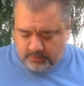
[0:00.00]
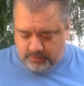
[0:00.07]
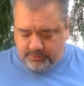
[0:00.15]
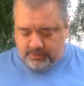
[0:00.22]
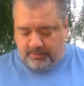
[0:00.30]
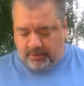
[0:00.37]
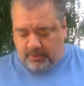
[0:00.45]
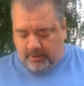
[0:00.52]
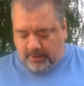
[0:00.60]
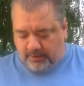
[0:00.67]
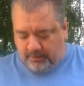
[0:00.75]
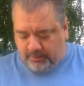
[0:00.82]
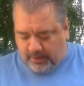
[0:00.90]
So I'm going to go
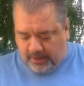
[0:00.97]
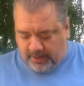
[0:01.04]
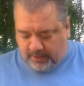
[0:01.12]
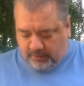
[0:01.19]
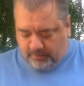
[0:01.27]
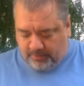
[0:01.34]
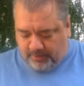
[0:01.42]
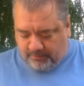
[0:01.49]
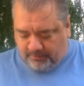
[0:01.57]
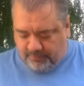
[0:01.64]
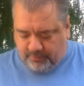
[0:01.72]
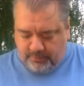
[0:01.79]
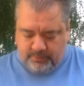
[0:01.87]
ahead and add a little bit
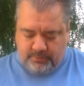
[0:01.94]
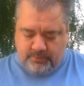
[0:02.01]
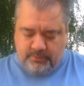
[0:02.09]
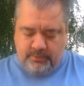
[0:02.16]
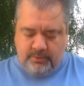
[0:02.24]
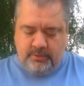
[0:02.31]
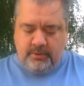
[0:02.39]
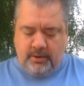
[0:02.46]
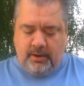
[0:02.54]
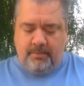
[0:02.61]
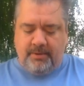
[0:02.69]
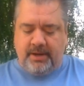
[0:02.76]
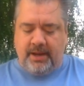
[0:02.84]
of,
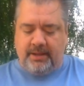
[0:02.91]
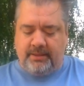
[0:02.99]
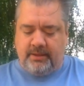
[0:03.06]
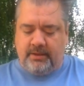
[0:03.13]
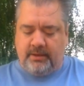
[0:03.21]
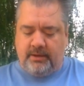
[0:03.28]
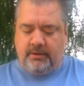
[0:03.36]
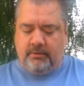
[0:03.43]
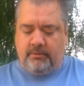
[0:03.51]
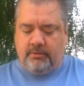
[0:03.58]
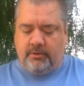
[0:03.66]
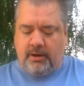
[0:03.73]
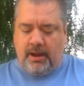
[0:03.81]
I'm going to take the little
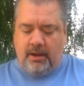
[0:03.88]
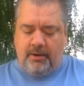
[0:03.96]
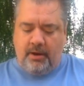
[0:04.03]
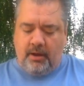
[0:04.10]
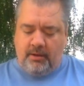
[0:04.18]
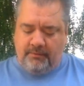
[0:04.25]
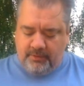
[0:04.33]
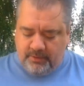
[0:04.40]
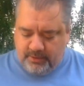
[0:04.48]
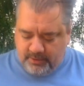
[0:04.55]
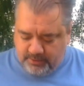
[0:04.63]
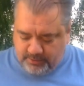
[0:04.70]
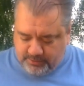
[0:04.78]
crown off
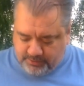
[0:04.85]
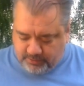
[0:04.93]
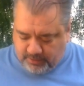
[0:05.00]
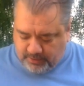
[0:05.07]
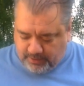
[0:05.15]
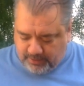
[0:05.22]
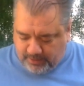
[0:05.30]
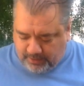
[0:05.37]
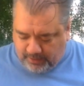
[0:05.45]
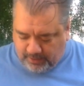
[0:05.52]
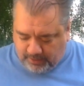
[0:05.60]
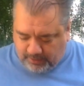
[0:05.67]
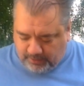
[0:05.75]
so I can get
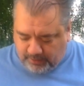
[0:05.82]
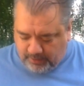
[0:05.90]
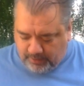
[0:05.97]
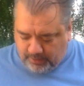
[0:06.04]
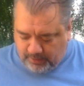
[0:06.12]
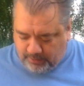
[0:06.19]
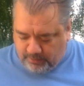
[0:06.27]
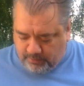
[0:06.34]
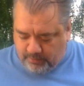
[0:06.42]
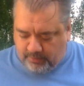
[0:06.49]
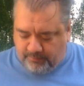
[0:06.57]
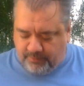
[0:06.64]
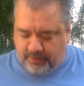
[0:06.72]
like a little,
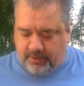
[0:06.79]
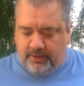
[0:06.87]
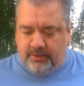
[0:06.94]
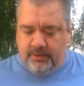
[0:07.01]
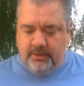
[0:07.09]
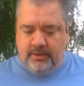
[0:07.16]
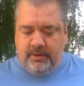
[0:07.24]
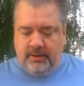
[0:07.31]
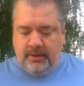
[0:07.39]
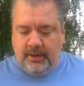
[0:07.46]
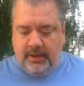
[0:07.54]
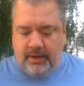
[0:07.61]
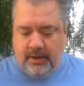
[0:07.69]
if you can
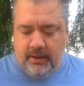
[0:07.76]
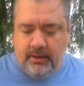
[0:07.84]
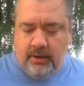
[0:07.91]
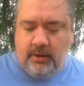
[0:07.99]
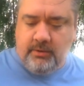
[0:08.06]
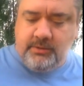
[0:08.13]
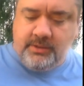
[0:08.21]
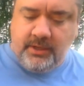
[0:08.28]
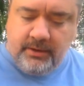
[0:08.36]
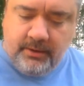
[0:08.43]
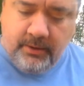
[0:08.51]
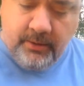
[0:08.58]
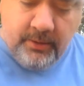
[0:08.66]
get in close
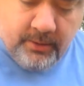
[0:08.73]
here,